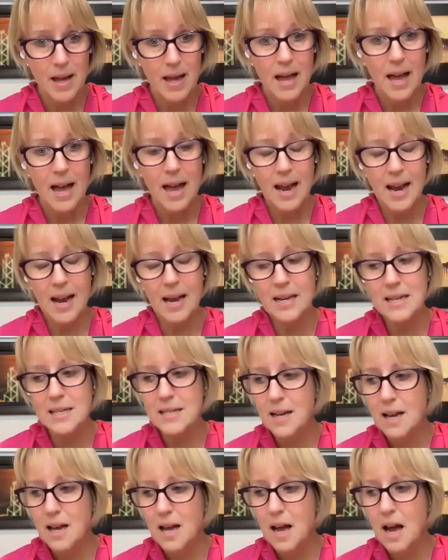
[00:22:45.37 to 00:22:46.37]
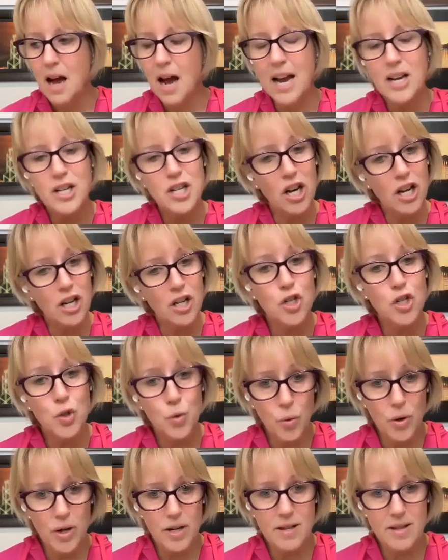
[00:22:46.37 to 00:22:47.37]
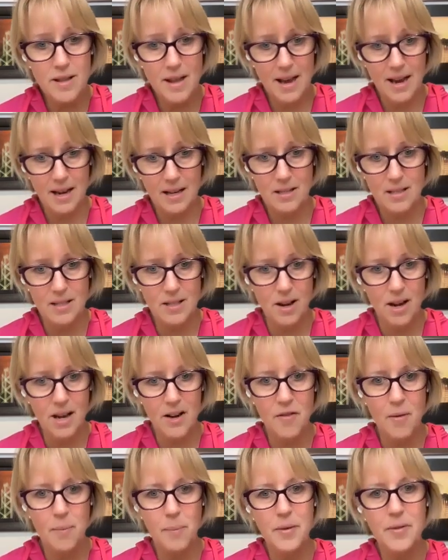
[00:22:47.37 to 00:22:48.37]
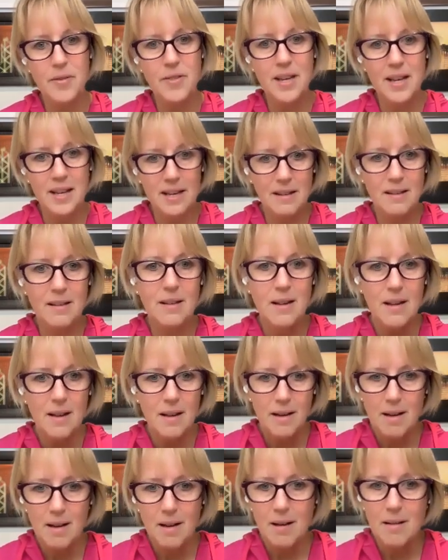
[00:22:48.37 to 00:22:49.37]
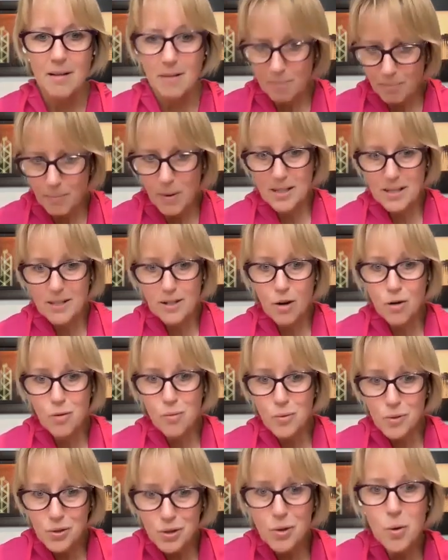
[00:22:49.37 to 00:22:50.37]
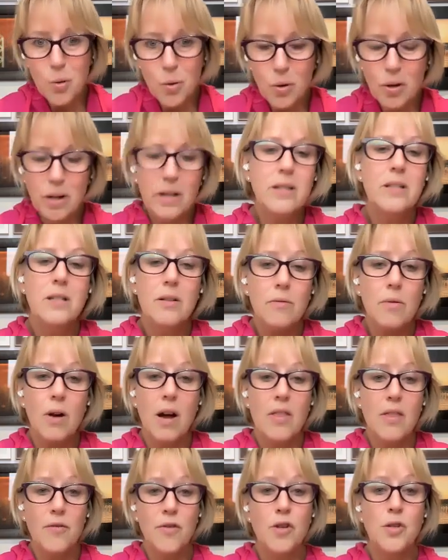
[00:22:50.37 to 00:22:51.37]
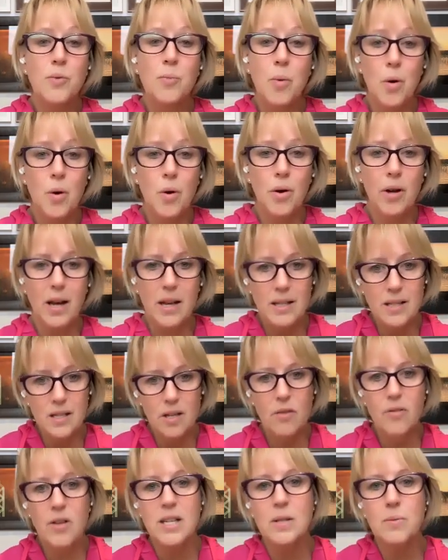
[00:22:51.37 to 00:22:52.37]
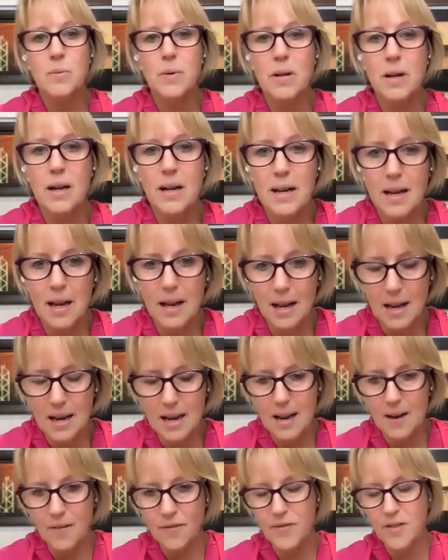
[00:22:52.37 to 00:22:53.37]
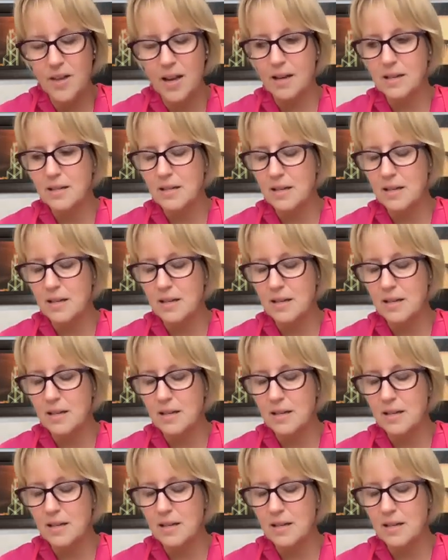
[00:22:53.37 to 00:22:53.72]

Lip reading: And actually I enjoyed that side of it. But then my soul was calling to write the first book. And so that's when I left that.